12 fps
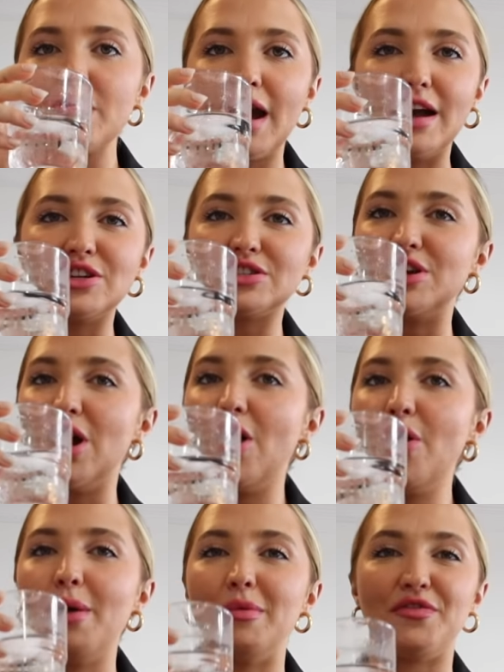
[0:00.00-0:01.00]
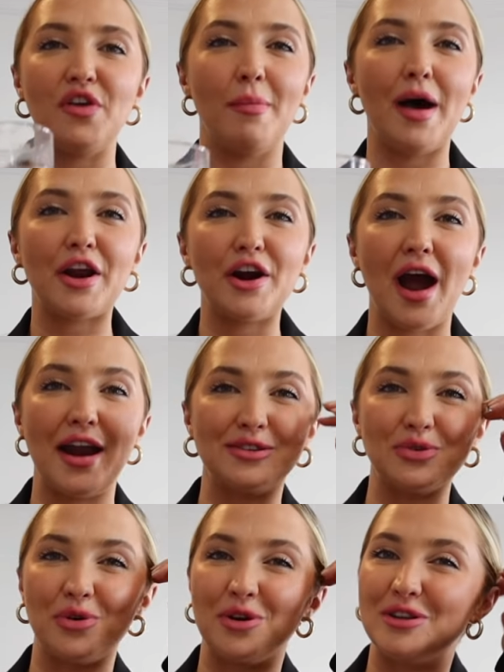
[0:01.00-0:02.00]
I just know I'm gonna feel better. I
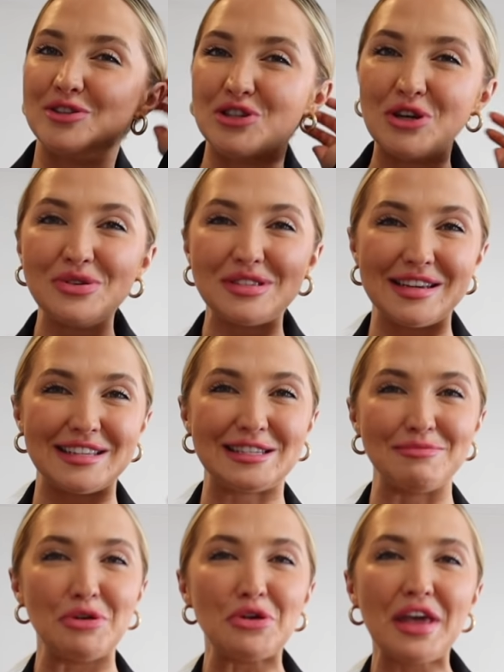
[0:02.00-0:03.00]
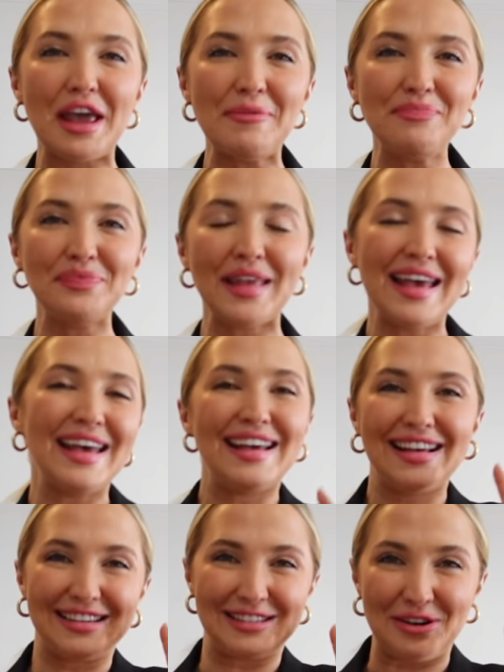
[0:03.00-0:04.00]
just ordered a juice and a smoothie
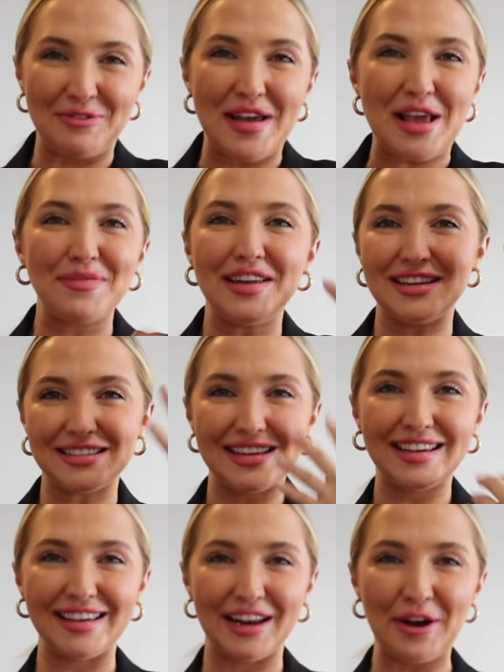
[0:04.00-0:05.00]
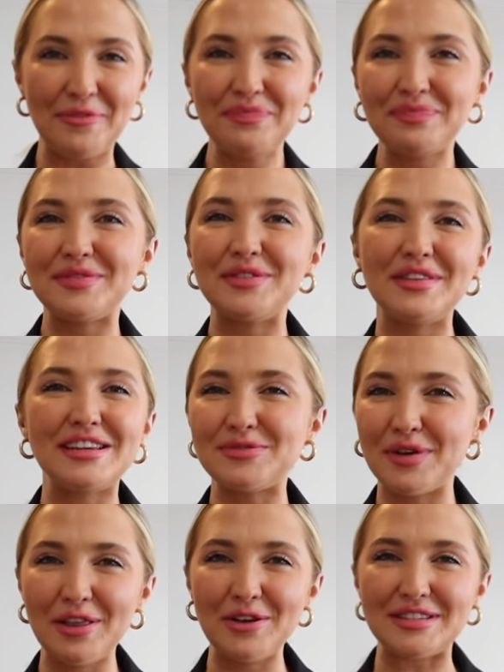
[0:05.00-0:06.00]
because it'll make me just, you know, just
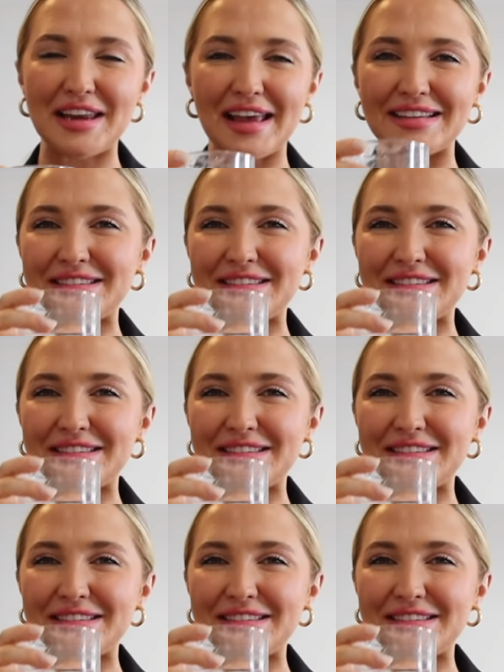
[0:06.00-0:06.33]
one of those days.